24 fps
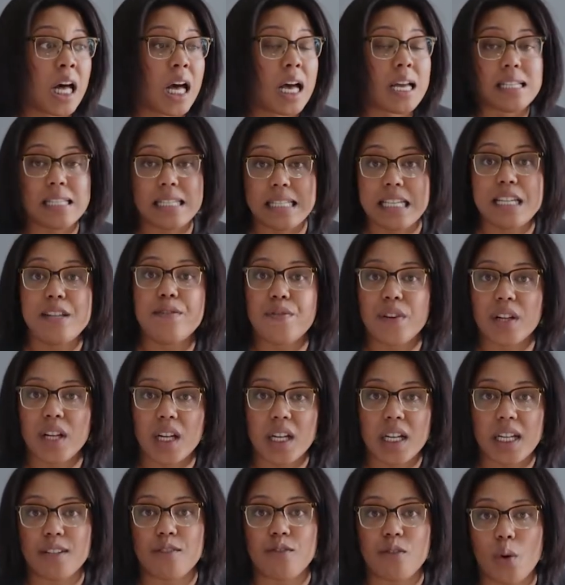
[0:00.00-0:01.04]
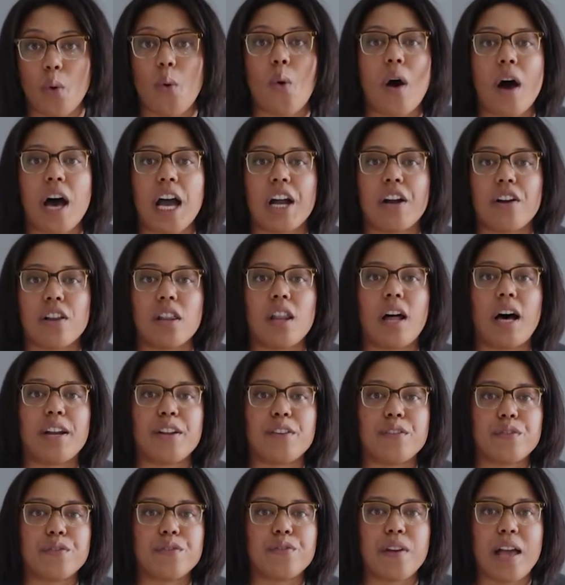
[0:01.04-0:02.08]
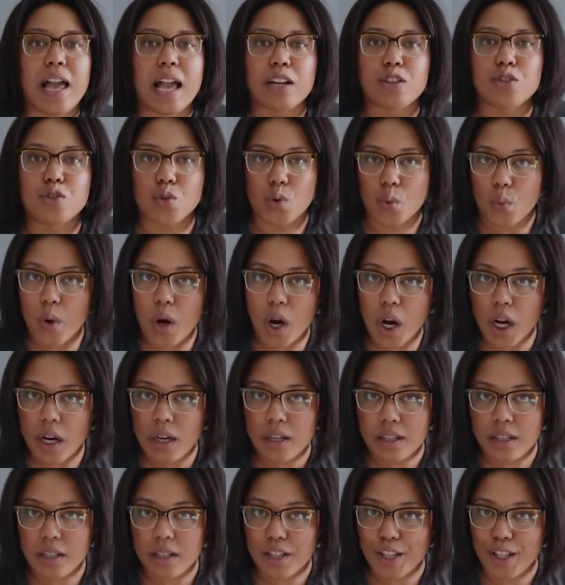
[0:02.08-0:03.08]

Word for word: a diva and require a lot of extra work.